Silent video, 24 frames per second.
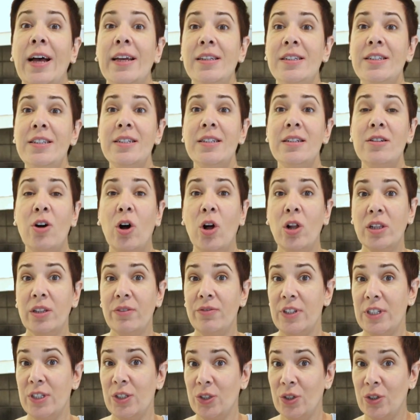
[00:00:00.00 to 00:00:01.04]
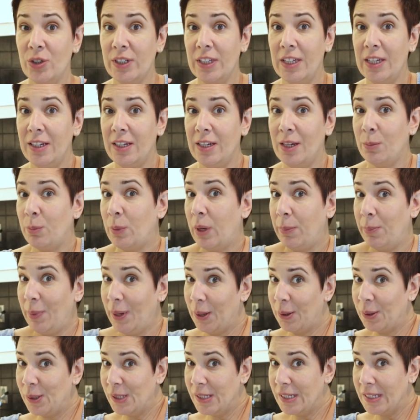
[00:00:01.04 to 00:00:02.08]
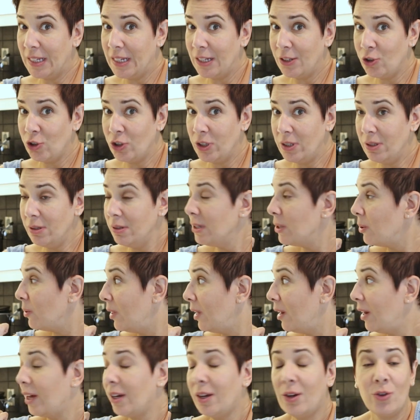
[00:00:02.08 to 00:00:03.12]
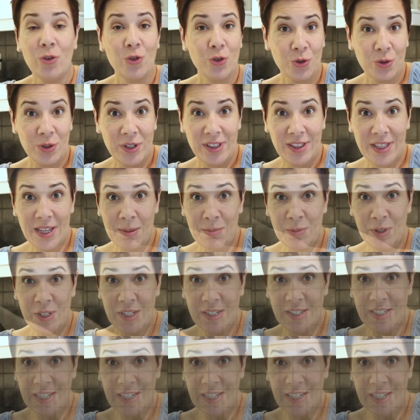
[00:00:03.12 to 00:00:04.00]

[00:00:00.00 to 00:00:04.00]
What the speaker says: I did all of this cooking in my parents' kitchen so that I could treat them to